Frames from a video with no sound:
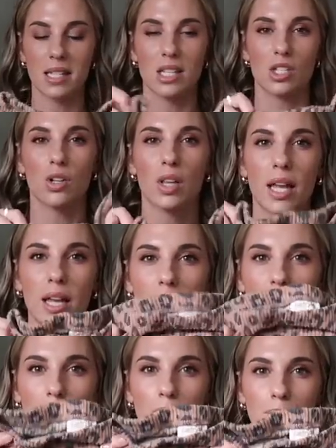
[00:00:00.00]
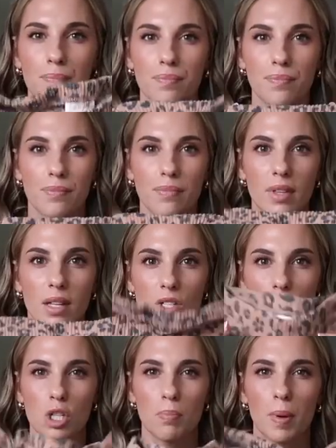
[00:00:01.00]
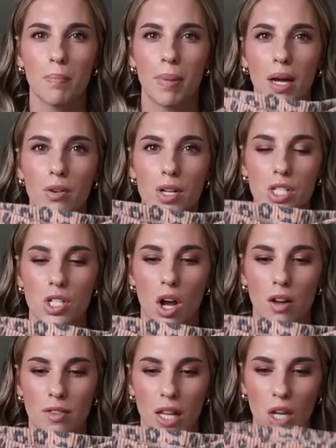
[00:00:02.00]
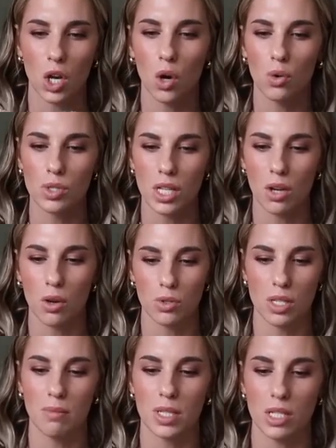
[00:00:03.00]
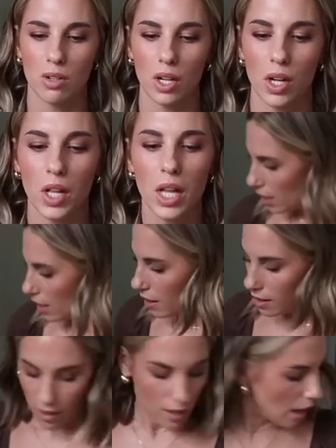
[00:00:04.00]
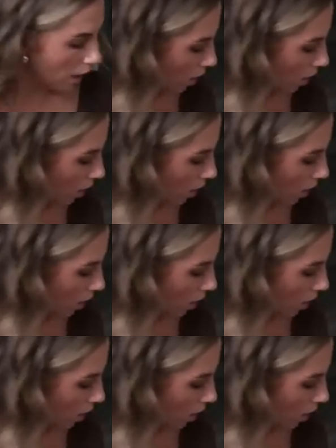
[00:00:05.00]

These are like um, super buttery soft, like cozy, cozy material. I